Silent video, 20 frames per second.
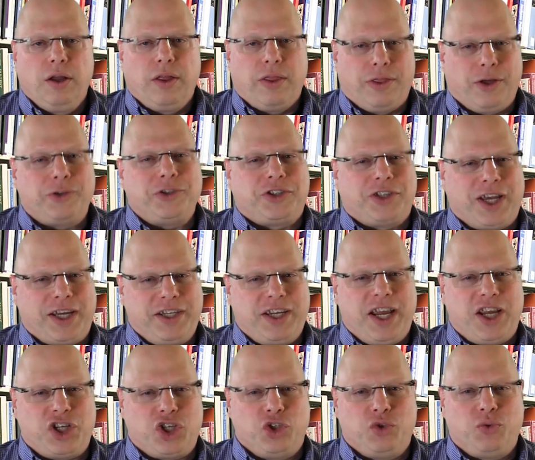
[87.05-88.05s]
Those
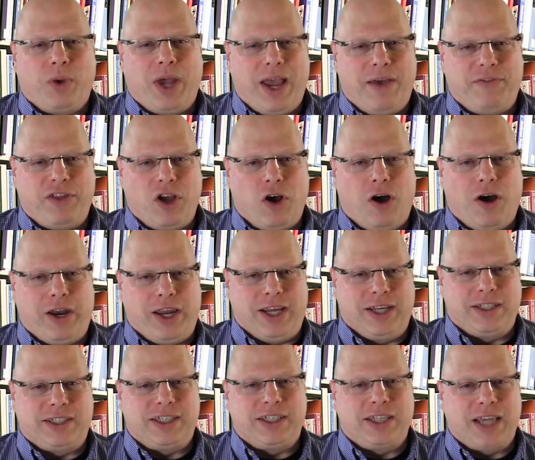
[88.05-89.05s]
citations will have the
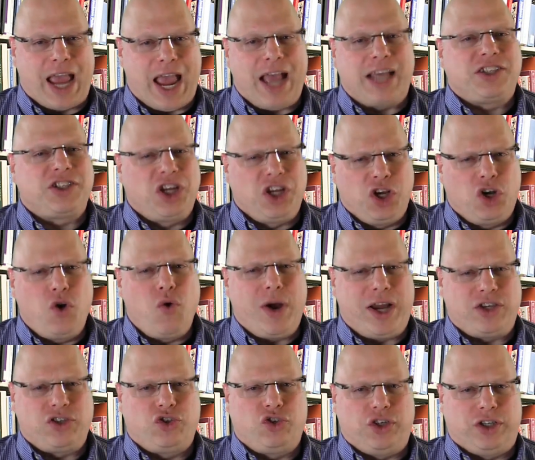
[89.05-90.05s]
audience asking
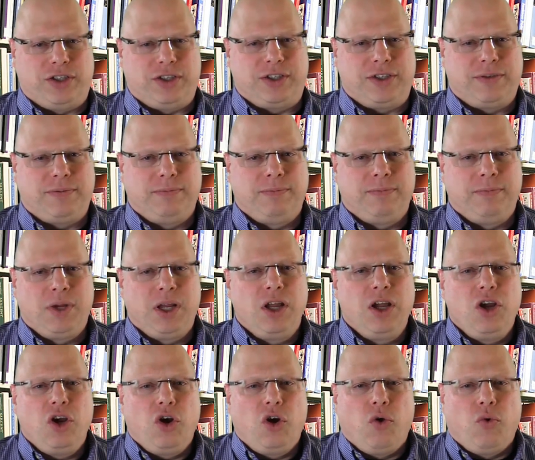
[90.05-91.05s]
questions.
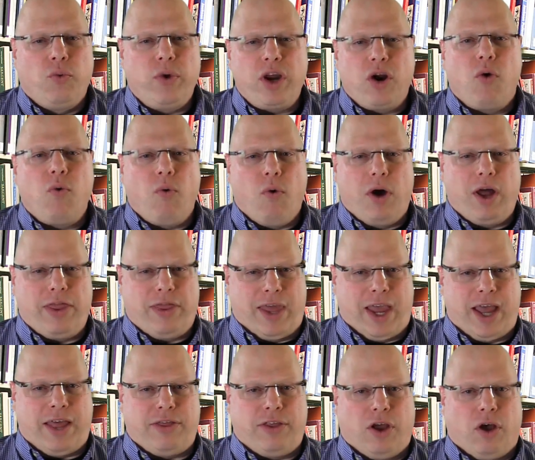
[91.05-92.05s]
We don't want
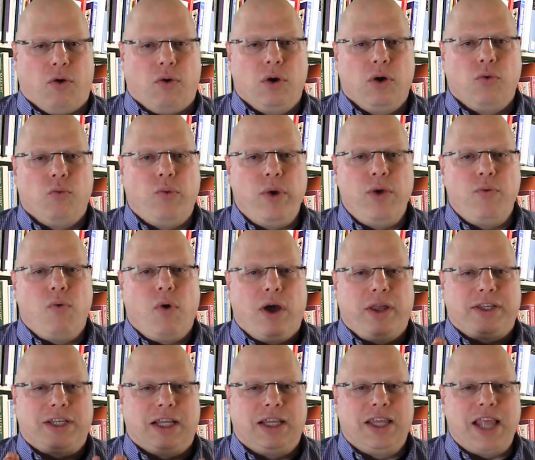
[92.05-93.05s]
that, though. We
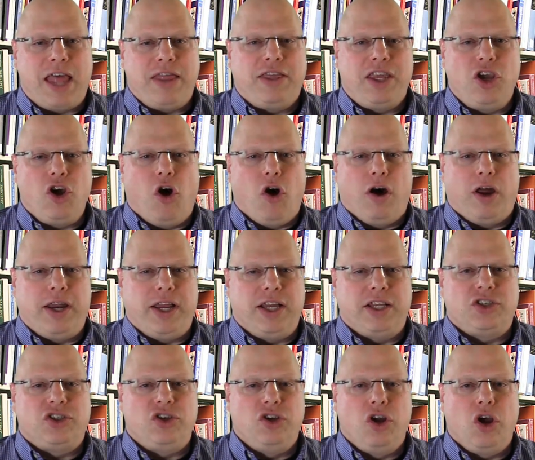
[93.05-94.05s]
want to let the
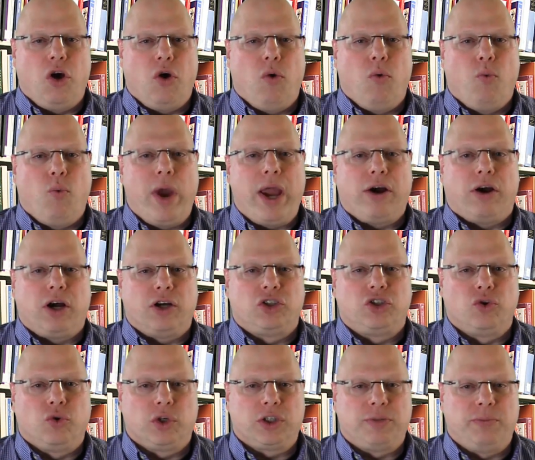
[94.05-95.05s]
audience know where our
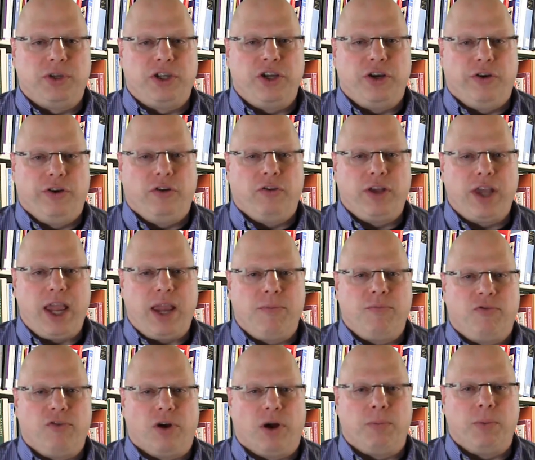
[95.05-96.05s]
source material came
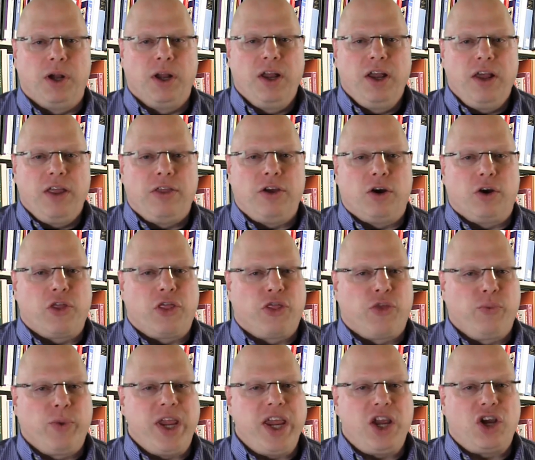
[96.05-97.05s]
from. There are
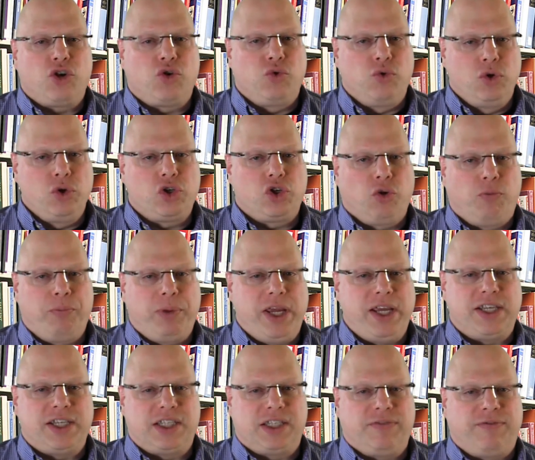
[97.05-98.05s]
three crucial
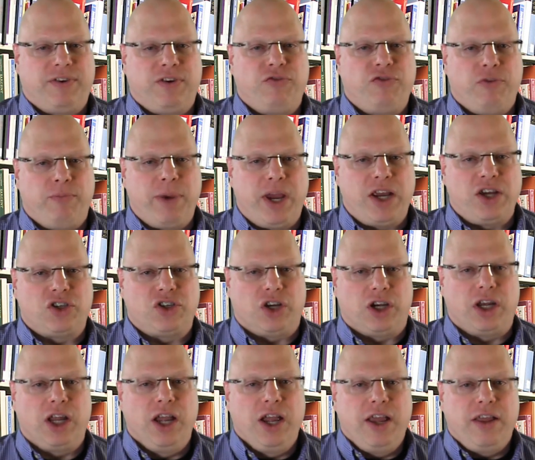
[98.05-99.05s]
pieces of
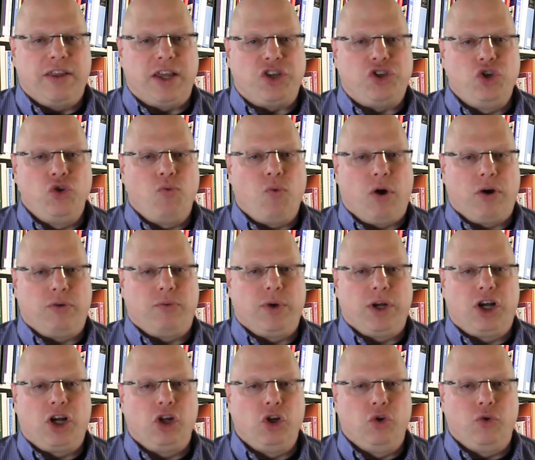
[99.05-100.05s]
information that you want to
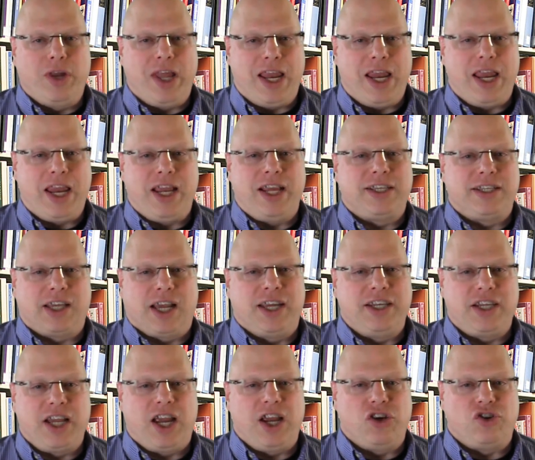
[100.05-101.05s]
include in any
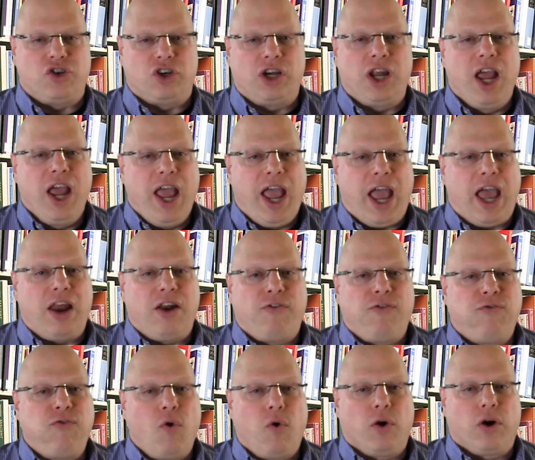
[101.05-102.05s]
citation, and a
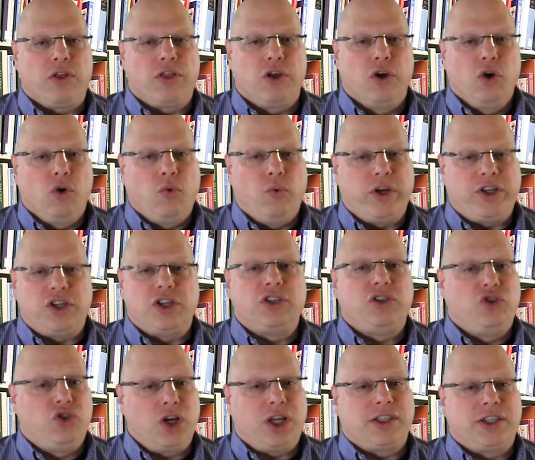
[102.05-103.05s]
fourth, which is
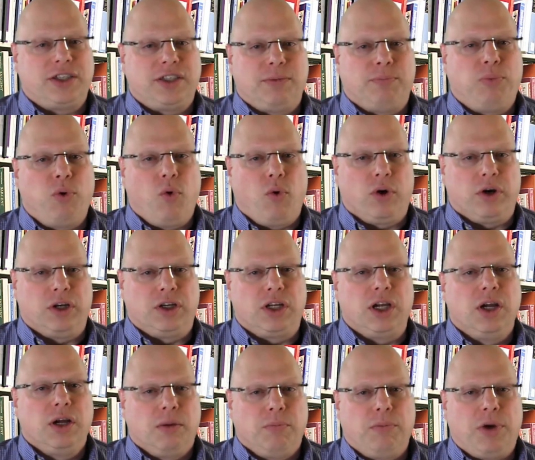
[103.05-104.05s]
just as important,
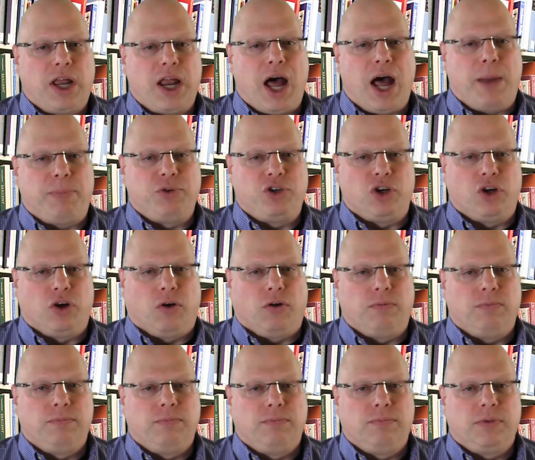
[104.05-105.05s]
but optional.